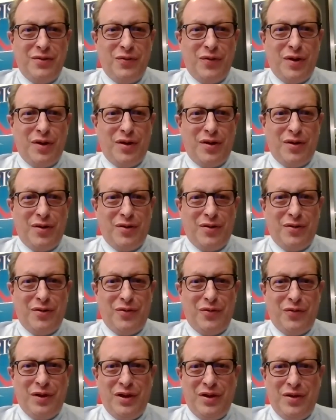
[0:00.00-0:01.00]
where
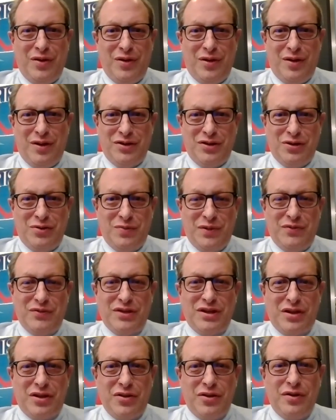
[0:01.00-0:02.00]
we assumed it
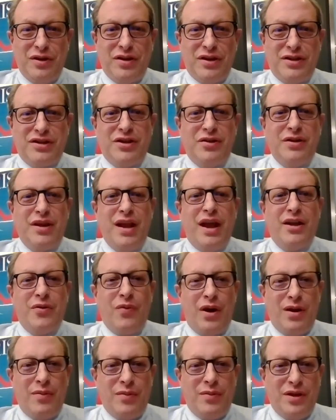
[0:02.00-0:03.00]
was included. So yeah, you
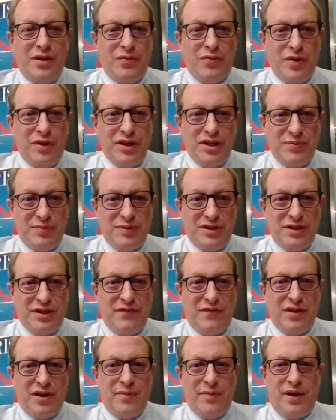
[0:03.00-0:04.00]
want to be really
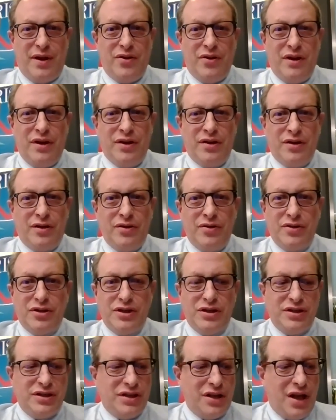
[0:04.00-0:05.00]
specific about your
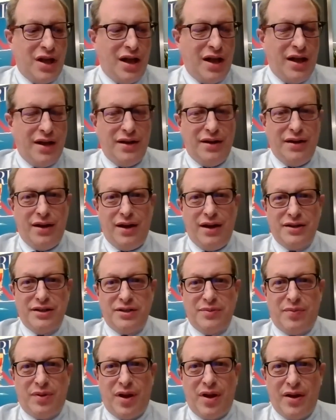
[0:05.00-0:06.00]
inclusions on
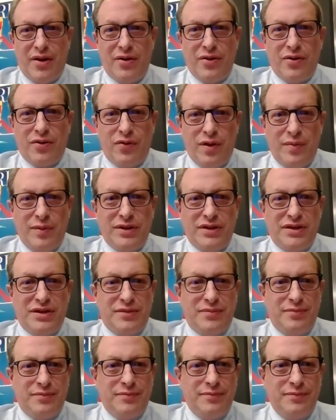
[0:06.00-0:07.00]
supplier
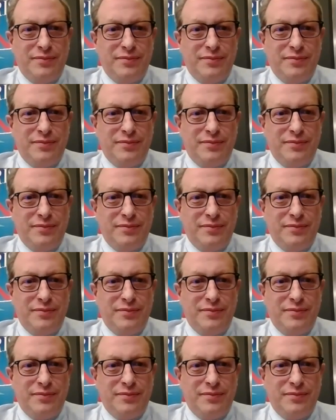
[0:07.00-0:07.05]
agreements.